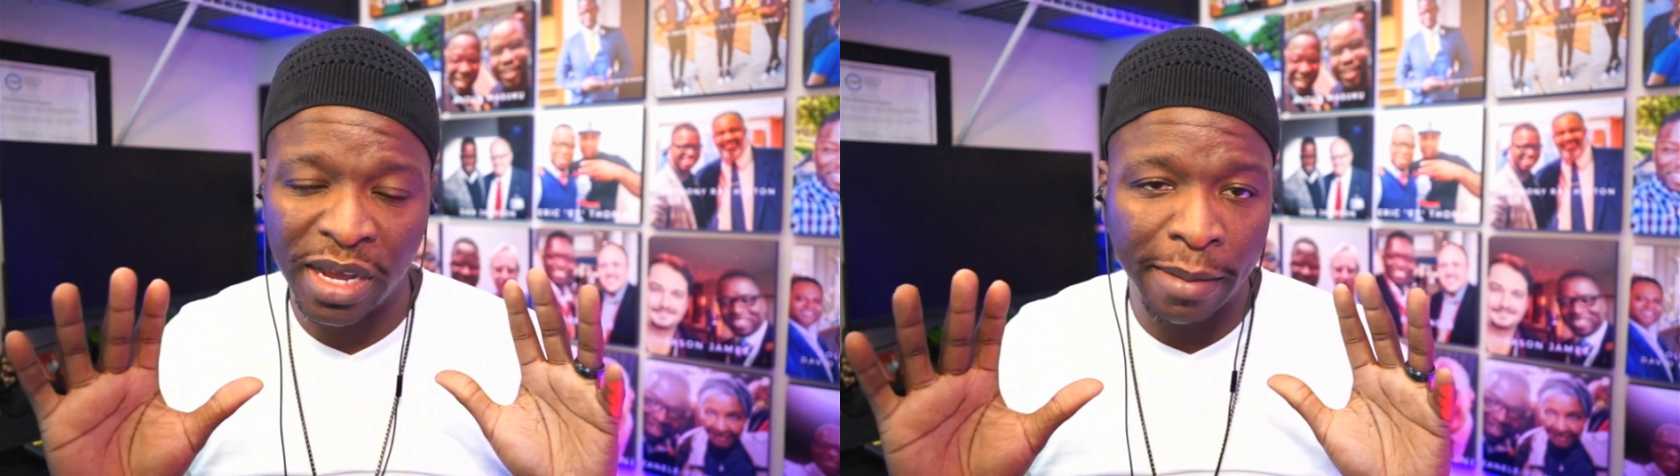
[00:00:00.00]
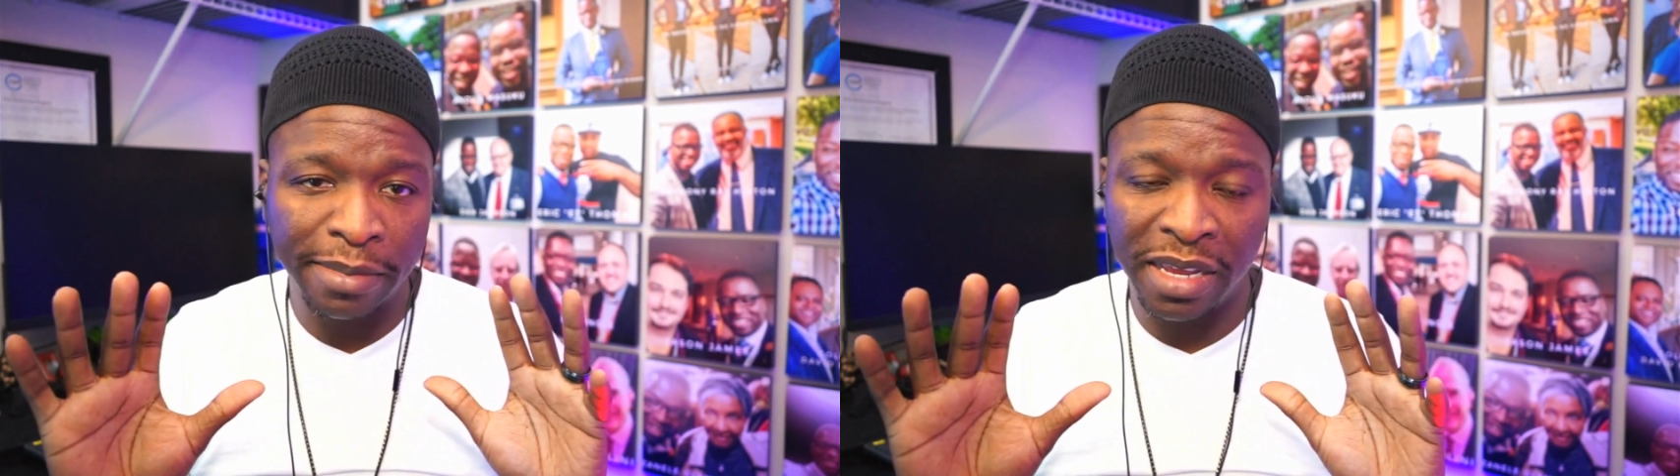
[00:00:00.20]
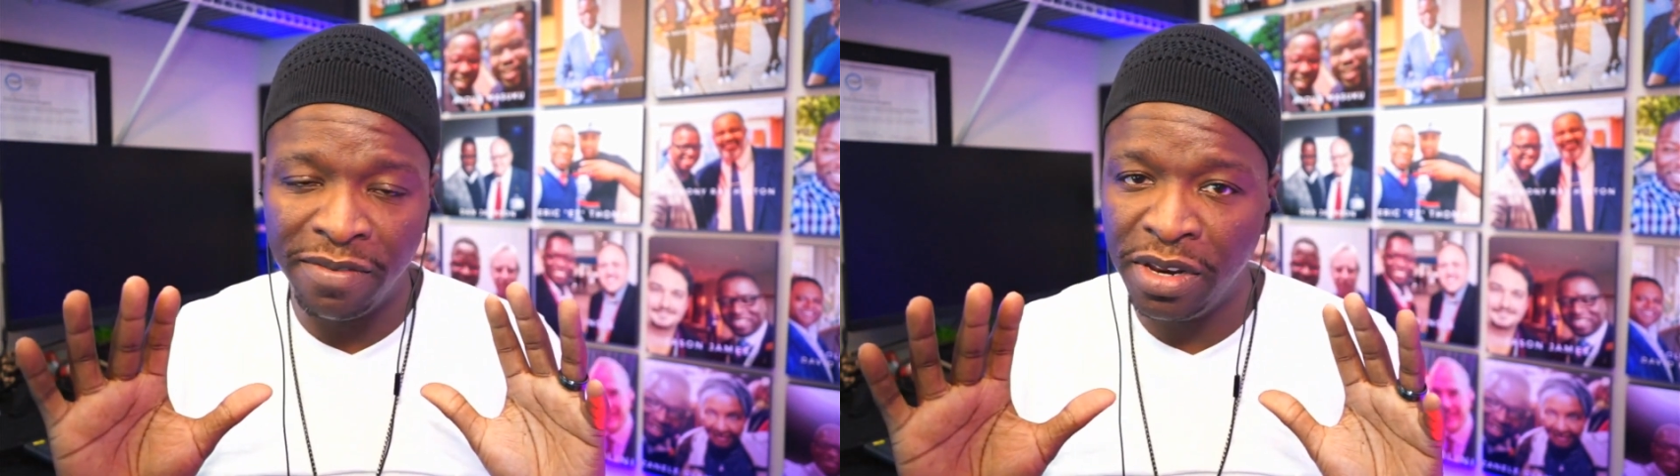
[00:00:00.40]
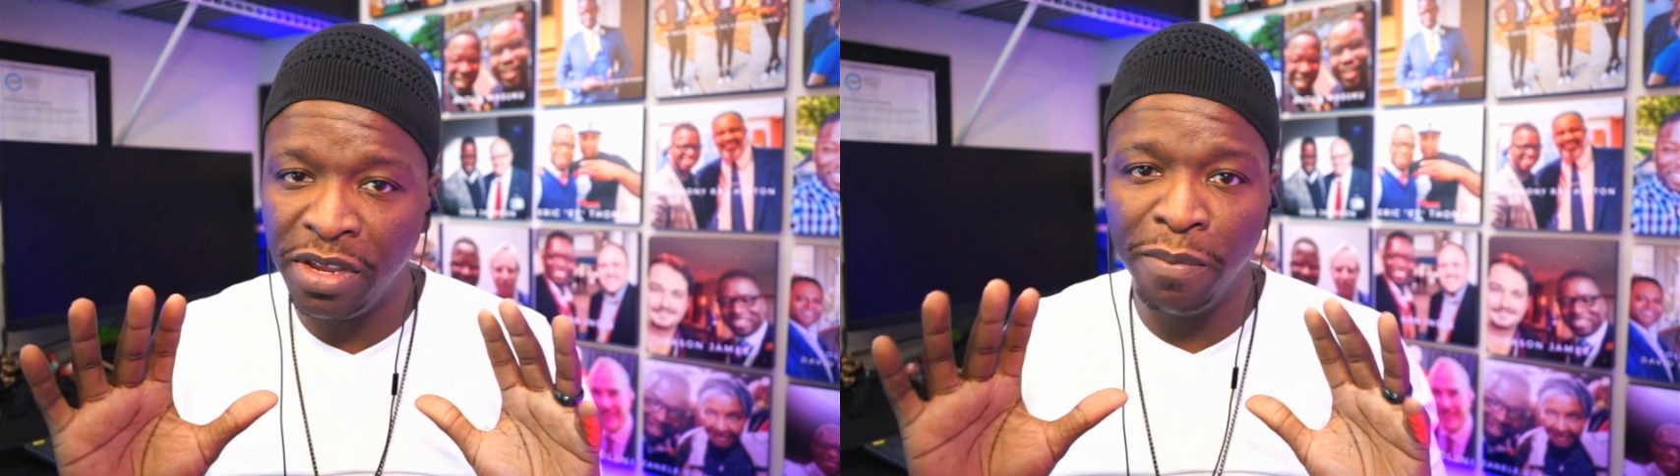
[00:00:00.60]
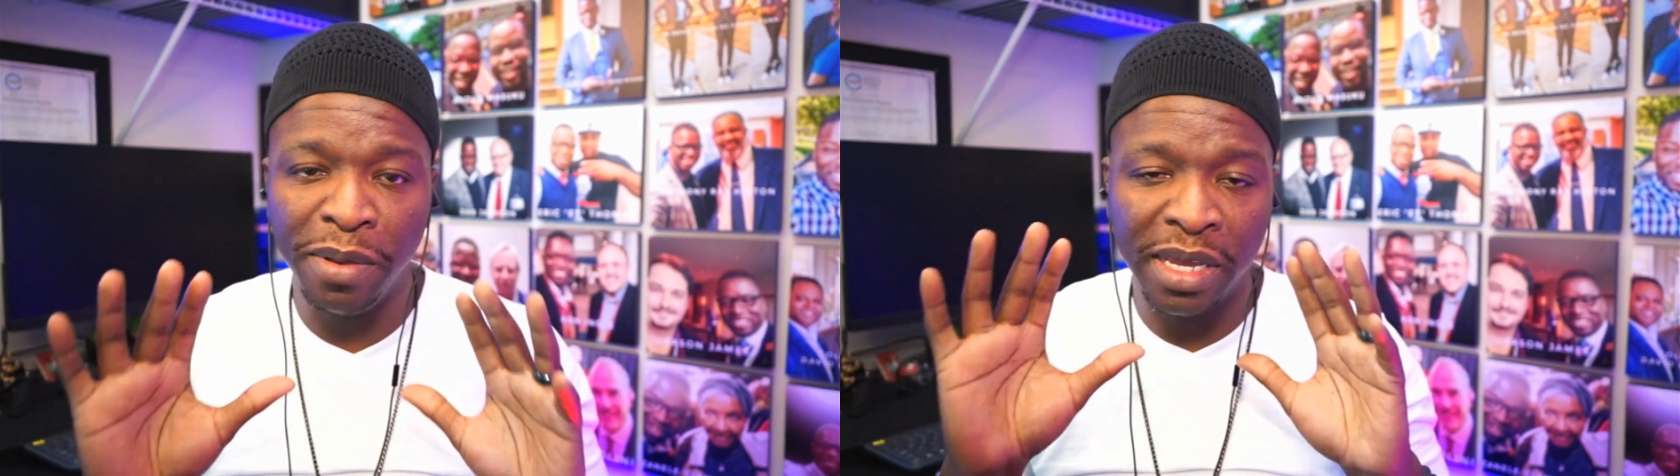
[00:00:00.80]
update
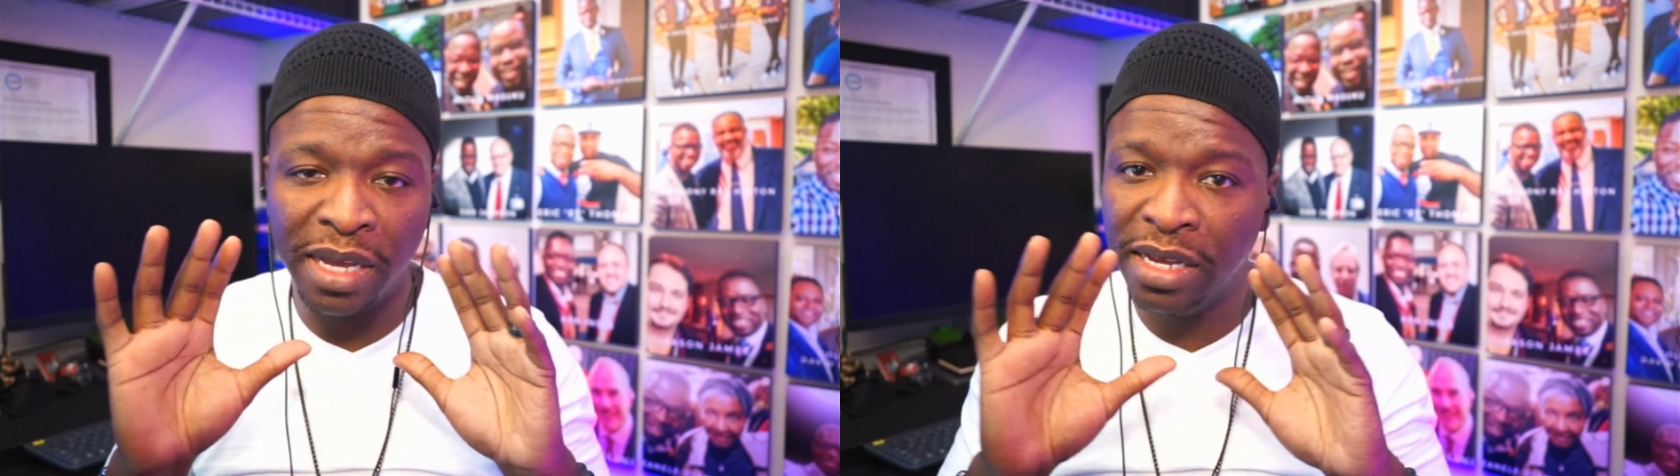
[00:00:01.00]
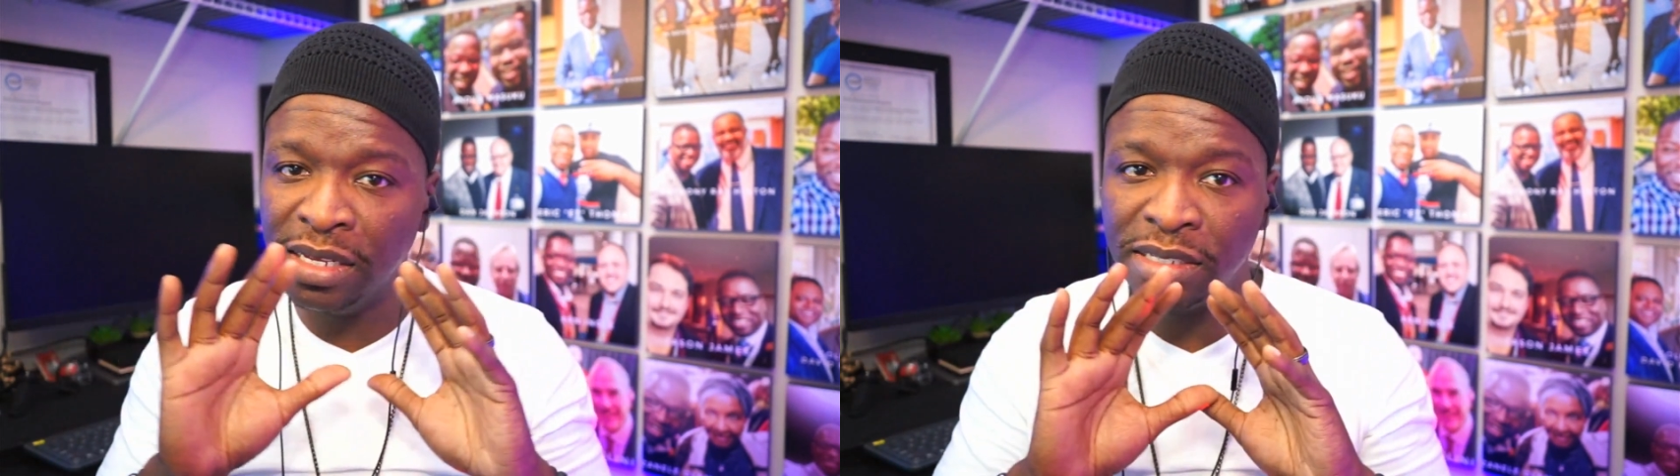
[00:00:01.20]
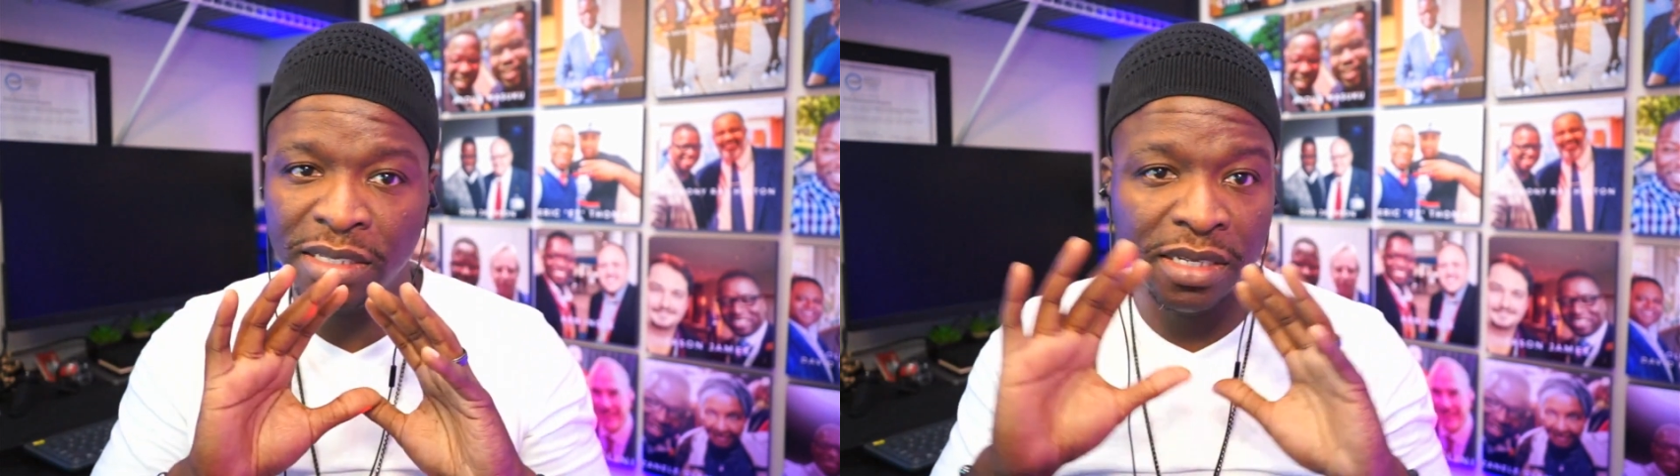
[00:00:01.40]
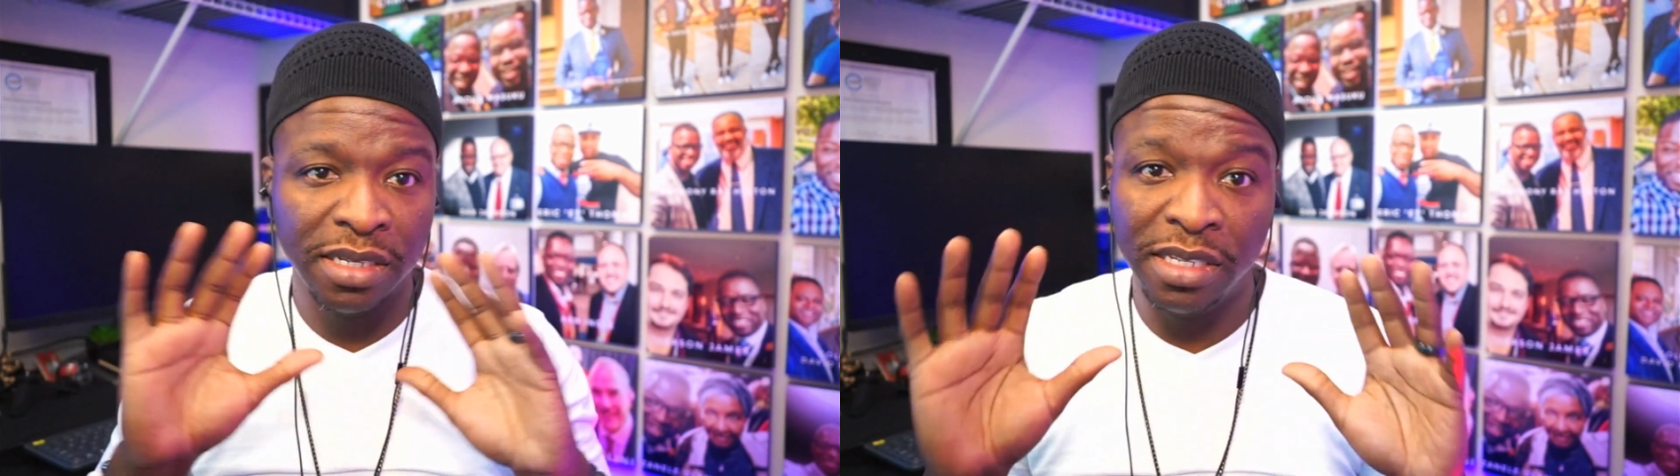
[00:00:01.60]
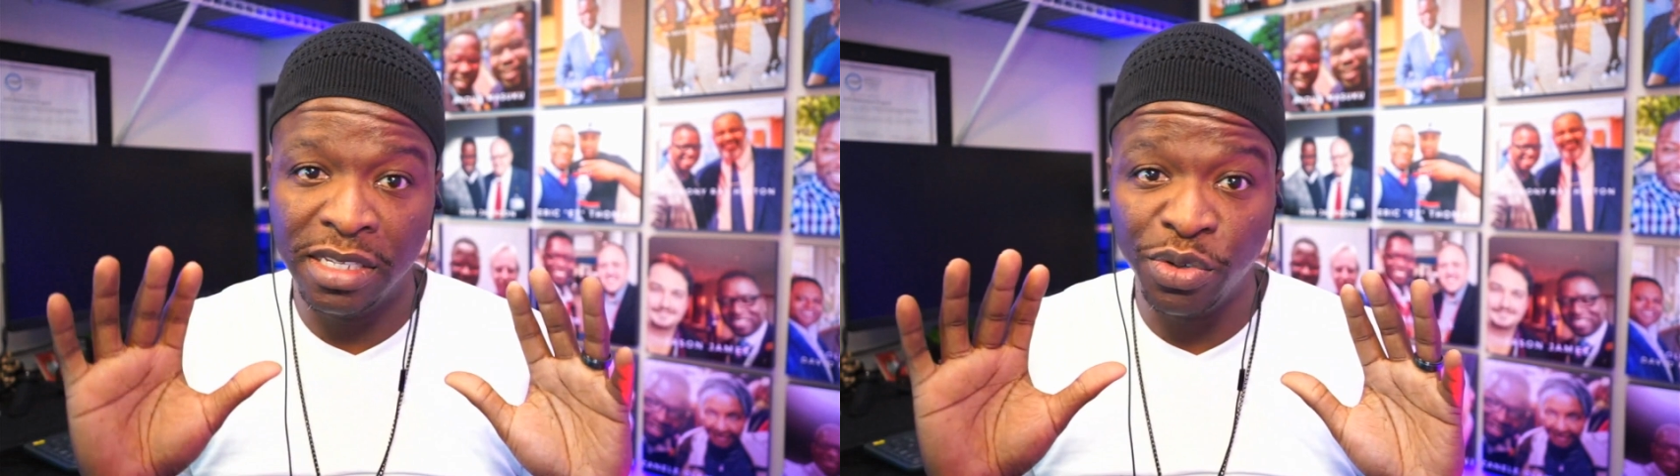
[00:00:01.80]
video because
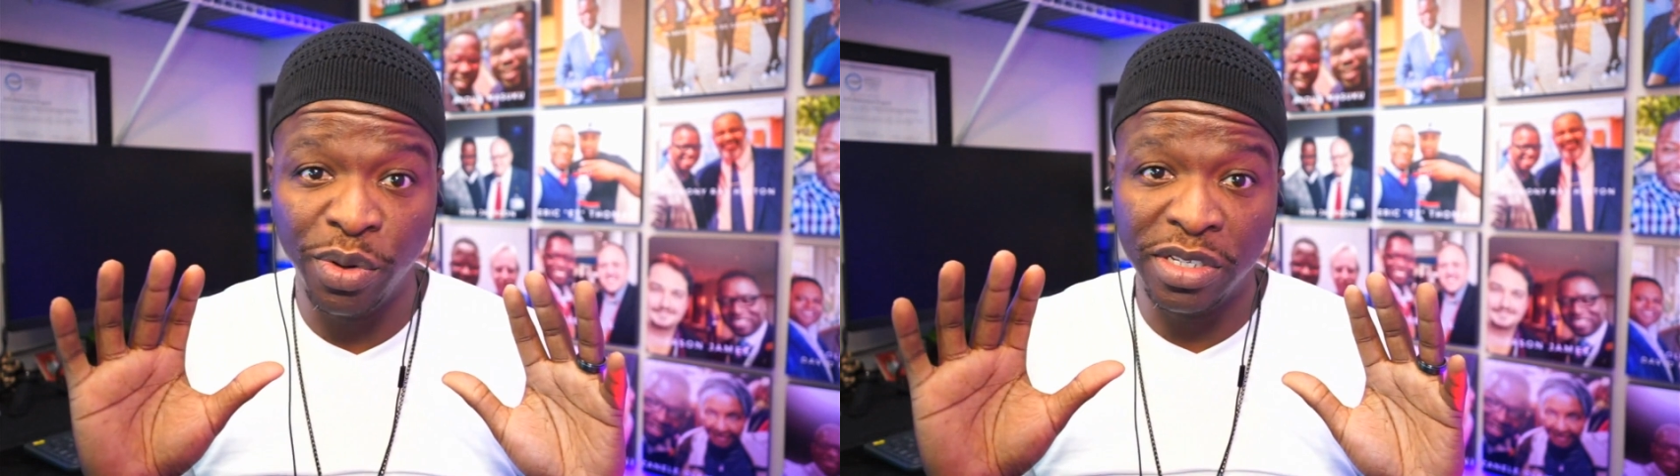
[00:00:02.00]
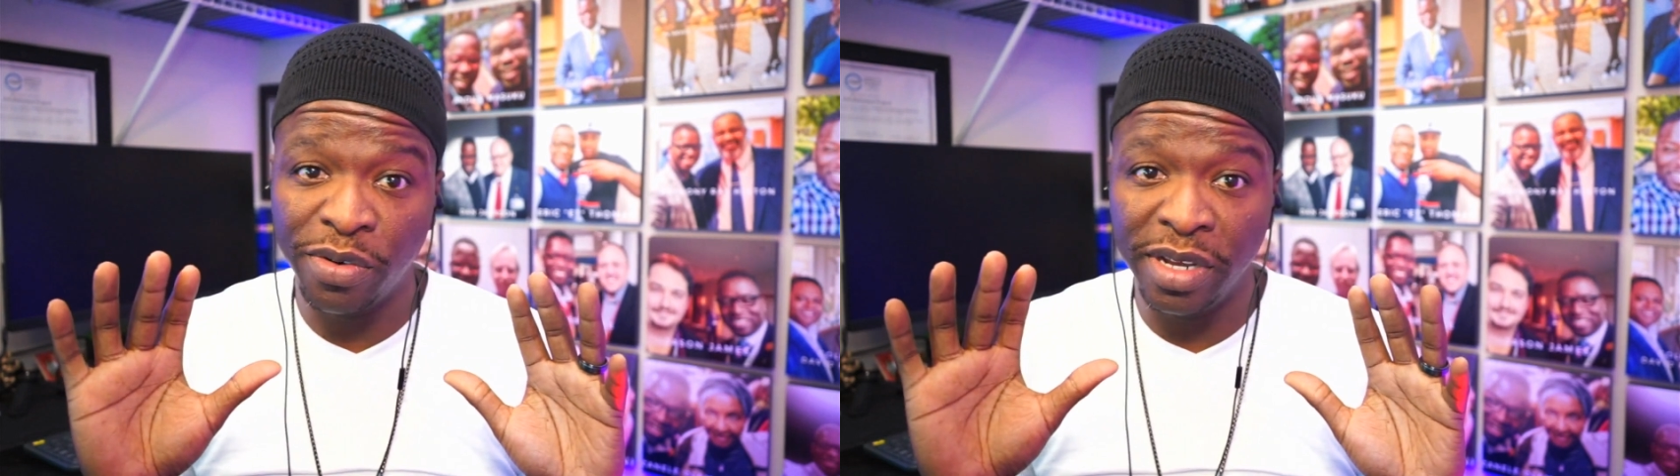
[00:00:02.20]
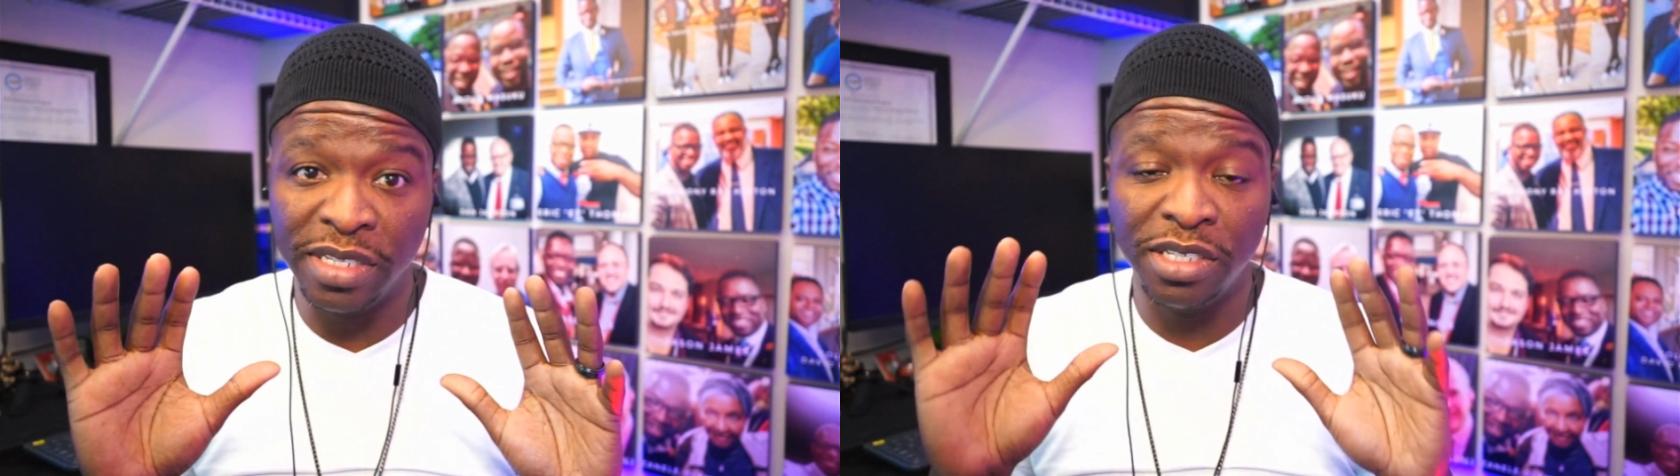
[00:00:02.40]
this joint is crazy.